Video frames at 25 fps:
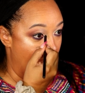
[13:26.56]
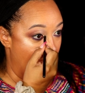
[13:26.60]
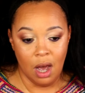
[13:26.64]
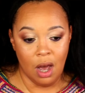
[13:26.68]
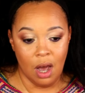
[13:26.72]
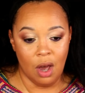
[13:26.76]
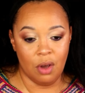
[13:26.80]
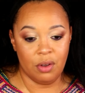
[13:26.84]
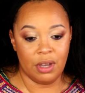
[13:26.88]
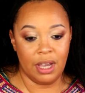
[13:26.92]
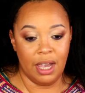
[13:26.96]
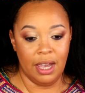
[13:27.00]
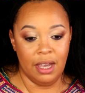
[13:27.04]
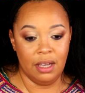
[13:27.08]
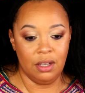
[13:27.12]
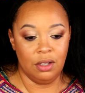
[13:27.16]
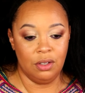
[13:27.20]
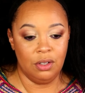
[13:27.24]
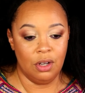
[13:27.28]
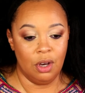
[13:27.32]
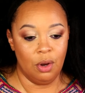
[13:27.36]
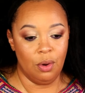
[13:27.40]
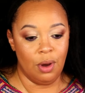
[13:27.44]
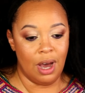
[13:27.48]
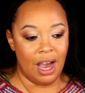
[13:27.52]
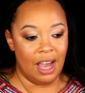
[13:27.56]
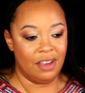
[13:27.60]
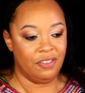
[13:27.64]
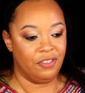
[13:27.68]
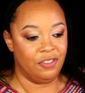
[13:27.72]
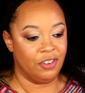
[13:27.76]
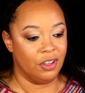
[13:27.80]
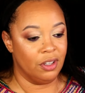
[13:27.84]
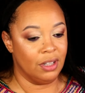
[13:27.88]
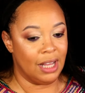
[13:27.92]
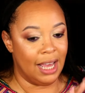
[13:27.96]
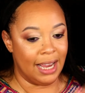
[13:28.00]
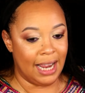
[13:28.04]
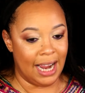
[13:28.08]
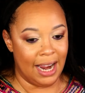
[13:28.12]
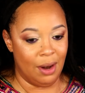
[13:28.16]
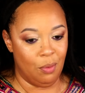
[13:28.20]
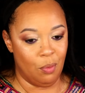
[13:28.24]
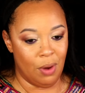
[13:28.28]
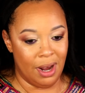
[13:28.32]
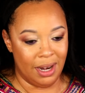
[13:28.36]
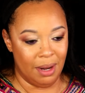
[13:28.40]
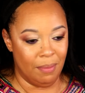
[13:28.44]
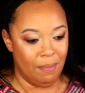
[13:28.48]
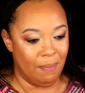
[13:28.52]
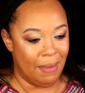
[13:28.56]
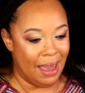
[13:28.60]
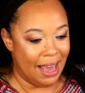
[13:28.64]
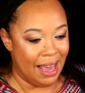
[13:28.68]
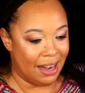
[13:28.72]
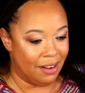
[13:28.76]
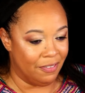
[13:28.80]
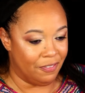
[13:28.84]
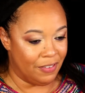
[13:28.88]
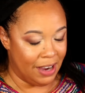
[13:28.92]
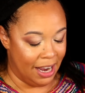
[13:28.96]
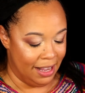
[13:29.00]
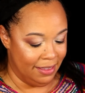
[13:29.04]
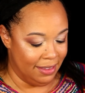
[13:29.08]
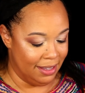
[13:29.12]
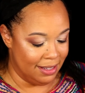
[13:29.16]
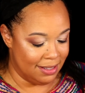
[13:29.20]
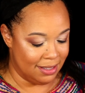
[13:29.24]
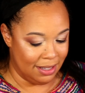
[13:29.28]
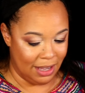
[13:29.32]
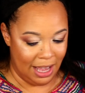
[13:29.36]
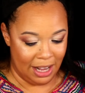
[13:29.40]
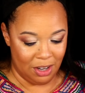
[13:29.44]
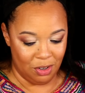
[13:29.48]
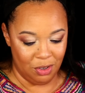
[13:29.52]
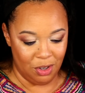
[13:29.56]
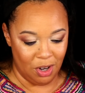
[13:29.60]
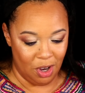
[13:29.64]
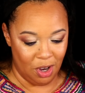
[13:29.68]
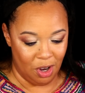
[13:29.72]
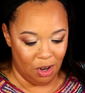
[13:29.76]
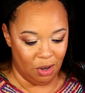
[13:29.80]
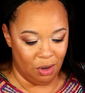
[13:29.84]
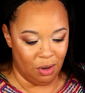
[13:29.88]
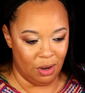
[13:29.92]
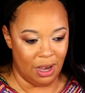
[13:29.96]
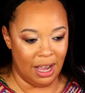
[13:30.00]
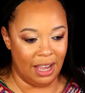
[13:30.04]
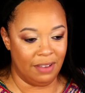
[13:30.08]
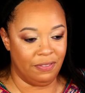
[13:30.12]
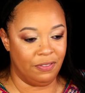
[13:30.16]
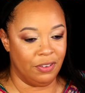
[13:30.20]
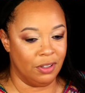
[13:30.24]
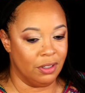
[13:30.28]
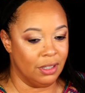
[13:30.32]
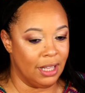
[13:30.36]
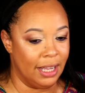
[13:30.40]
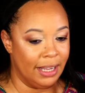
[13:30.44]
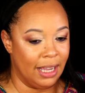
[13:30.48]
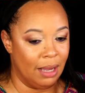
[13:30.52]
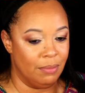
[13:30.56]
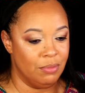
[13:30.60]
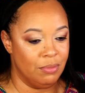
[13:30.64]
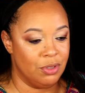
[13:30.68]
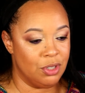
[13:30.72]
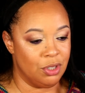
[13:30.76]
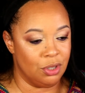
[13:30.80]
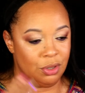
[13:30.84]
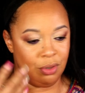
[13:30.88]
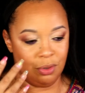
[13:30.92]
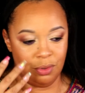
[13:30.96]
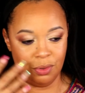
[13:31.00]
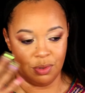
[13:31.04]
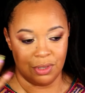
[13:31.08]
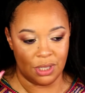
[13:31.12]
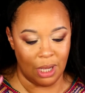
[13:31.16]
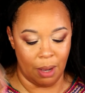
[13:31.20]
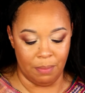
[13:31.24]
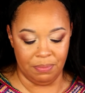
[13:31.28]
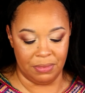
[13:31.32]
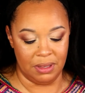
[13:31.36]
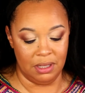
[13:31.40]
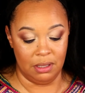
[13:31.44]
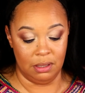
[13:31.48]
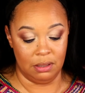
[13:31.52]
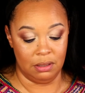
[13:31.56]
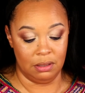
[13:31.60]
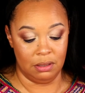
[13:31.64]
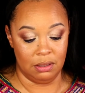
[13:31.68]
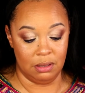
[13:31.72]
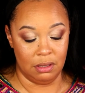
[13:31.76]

Okay, you know, I feel like I want to mattify this. I don't know, I feel like I'm too something.